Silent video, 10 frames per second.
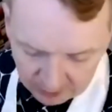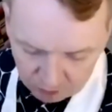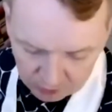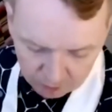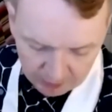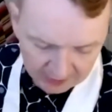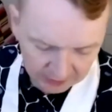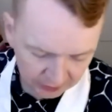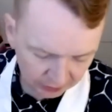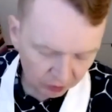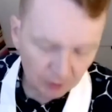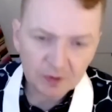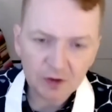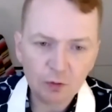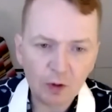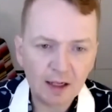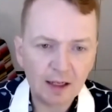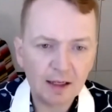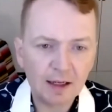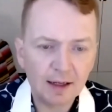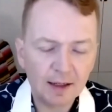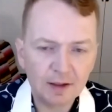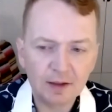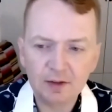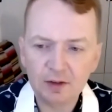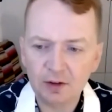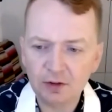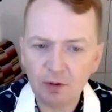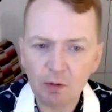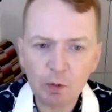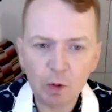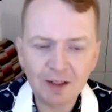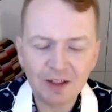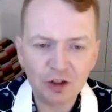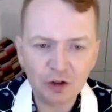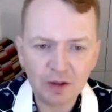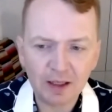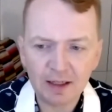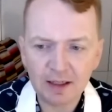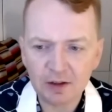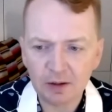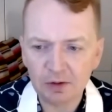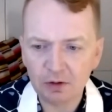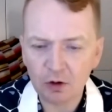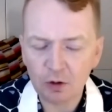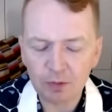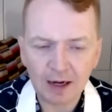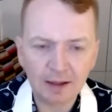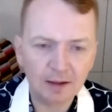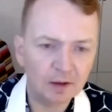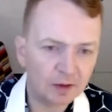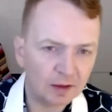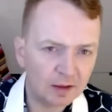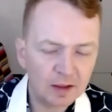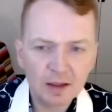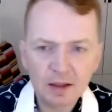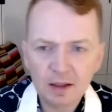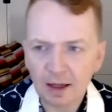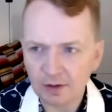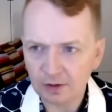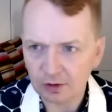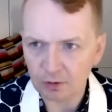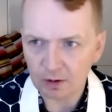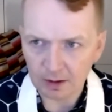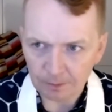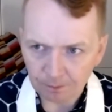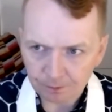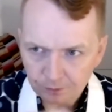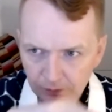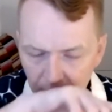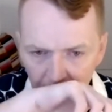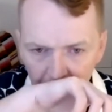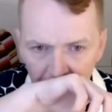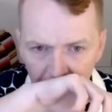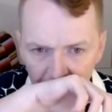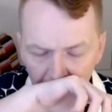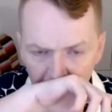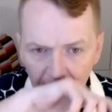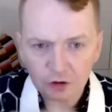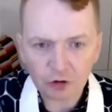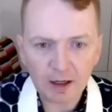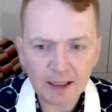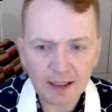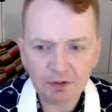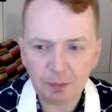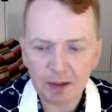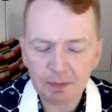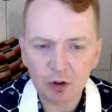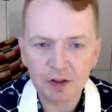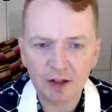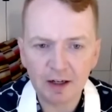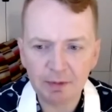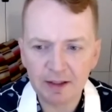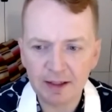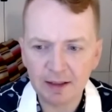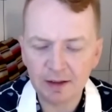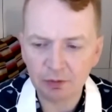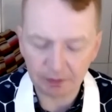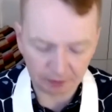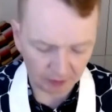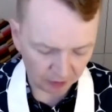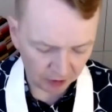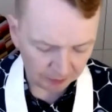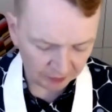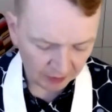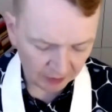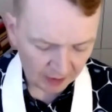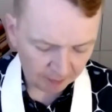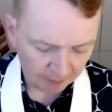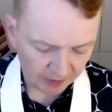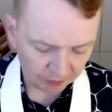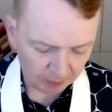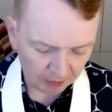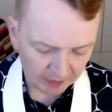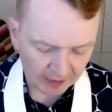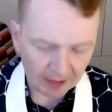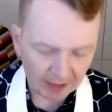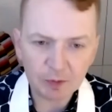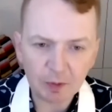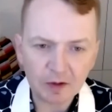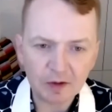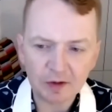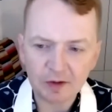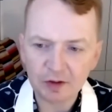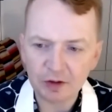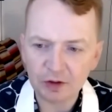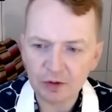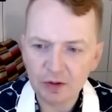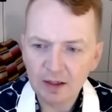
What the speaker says: we'll go back into groups as well to discuss what we want to do then in terms of the home practice and so on. I'll try and give us a bit more time at the end this week for groups, because we probably have responses to